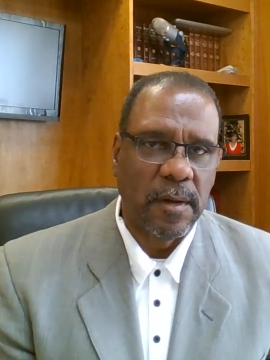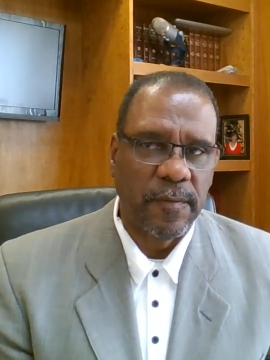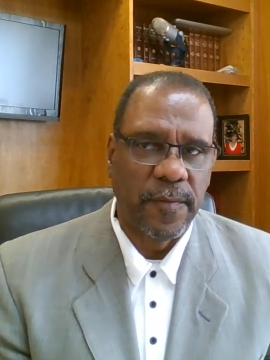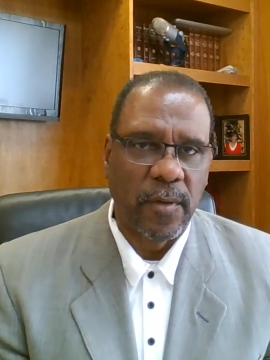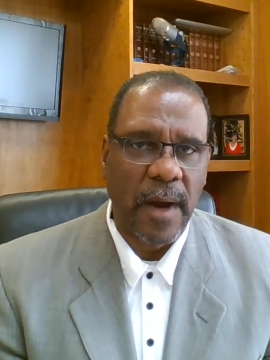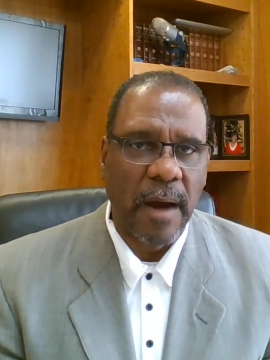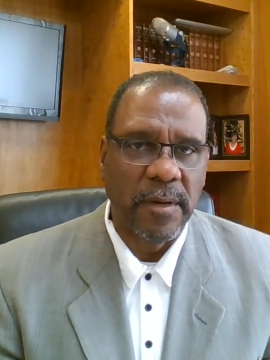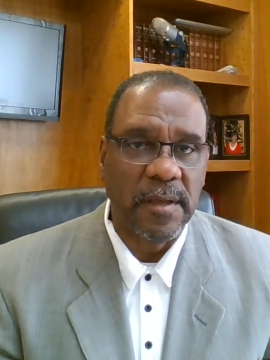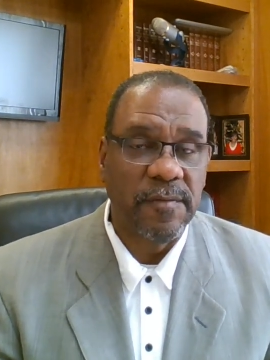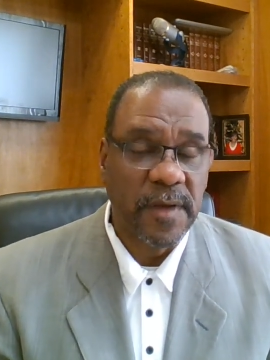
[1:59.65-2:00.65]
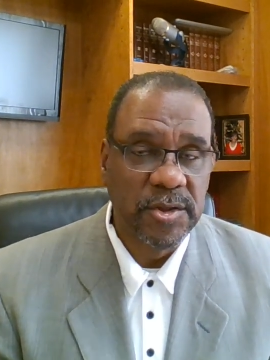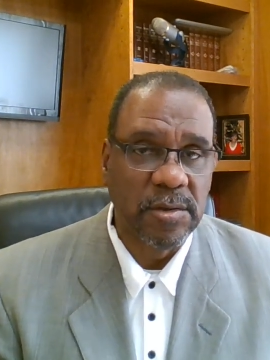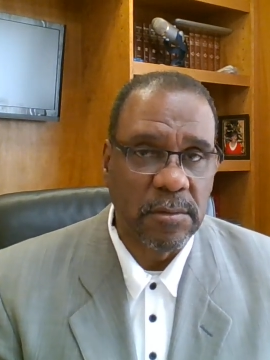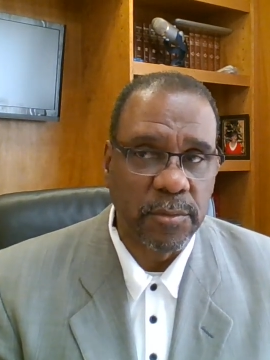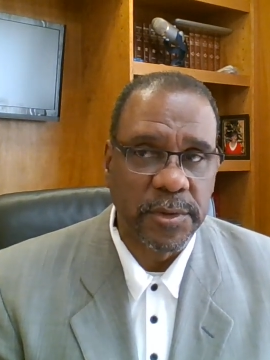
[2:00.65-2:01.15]
for our
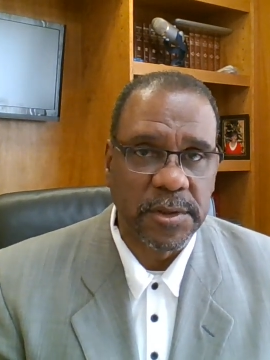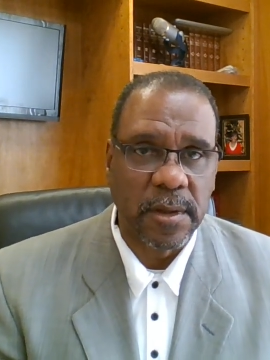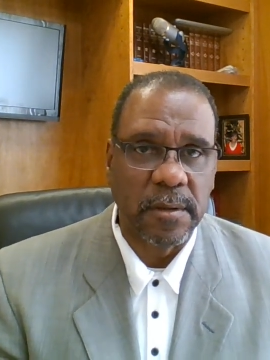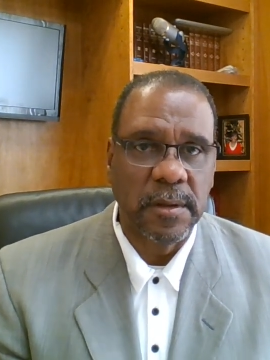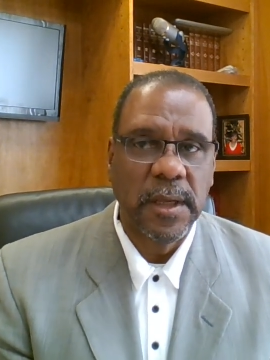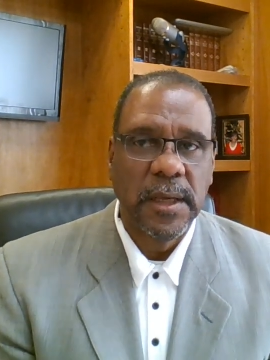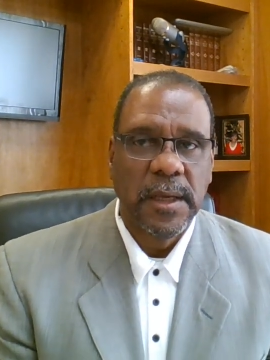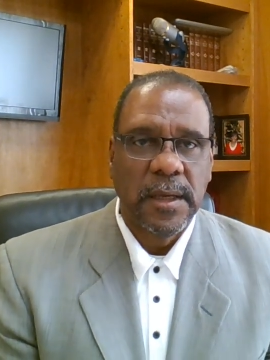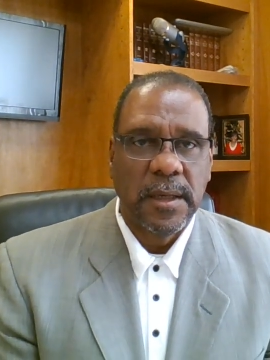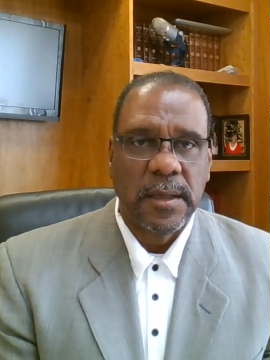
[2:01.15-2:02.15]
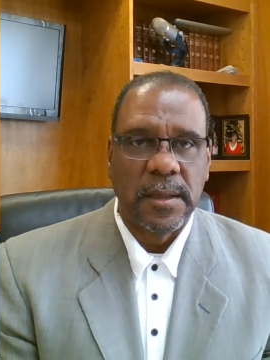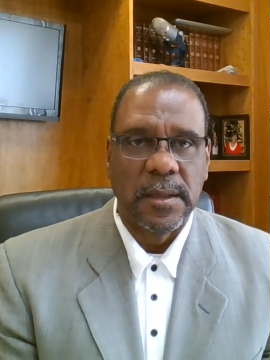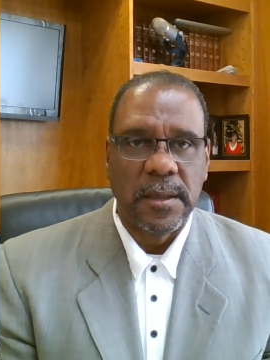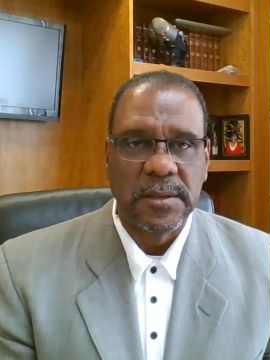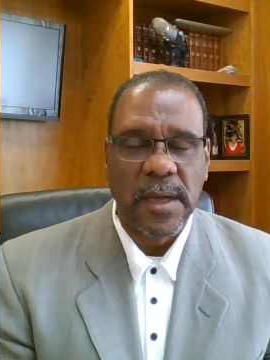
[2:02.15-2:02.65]
eventual return is